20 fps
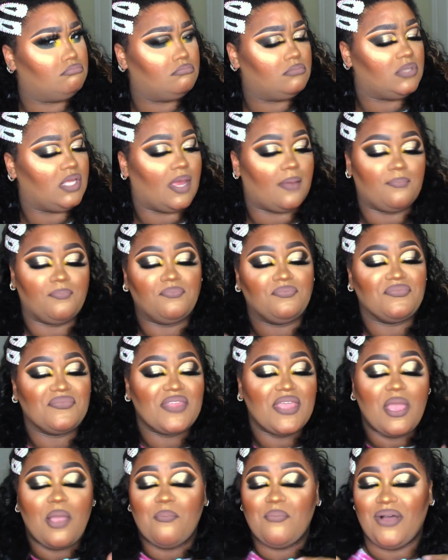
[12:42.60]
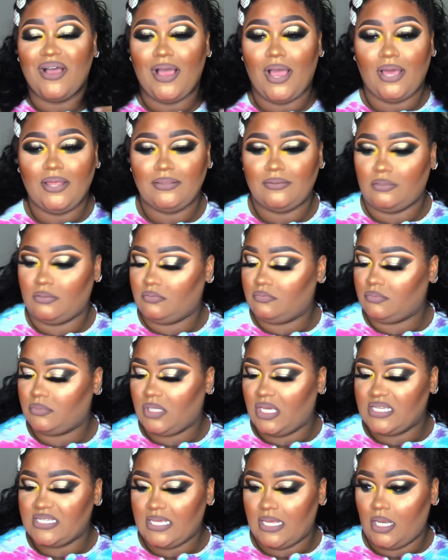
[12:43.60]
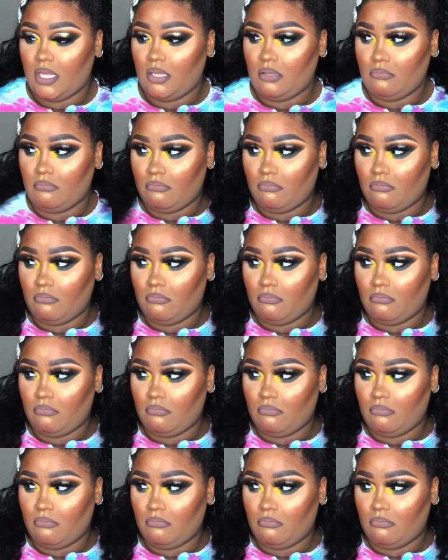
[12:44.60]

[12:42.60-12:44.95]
Yeah. But is that it?